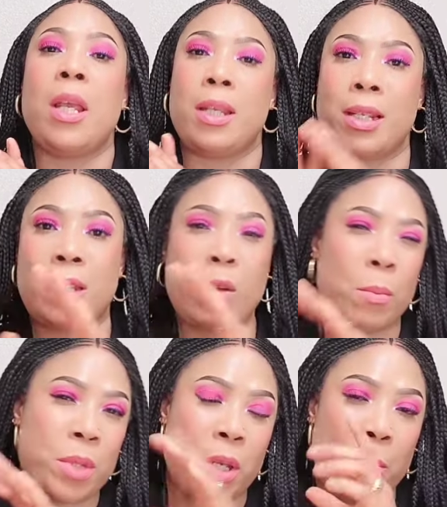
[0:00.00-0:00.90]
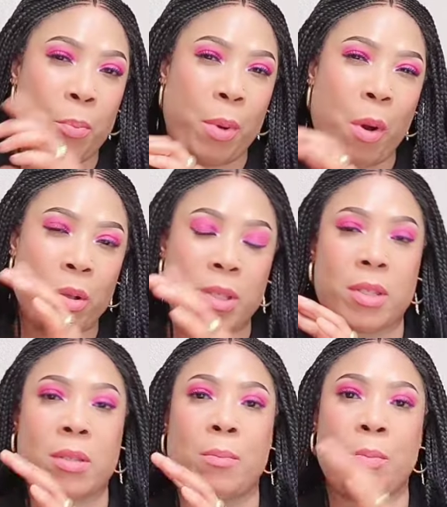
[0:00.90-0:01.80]
Yes, it comes in a
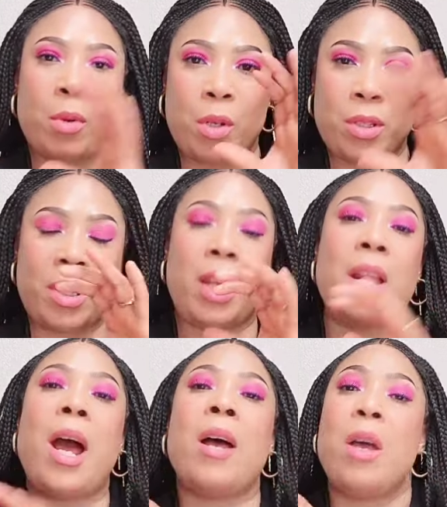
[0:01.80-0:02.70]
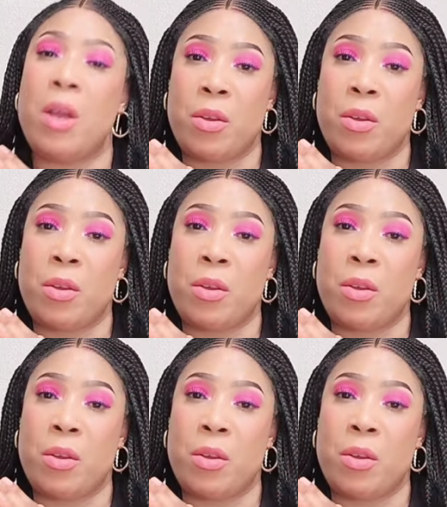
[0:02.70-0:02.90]
bronze container.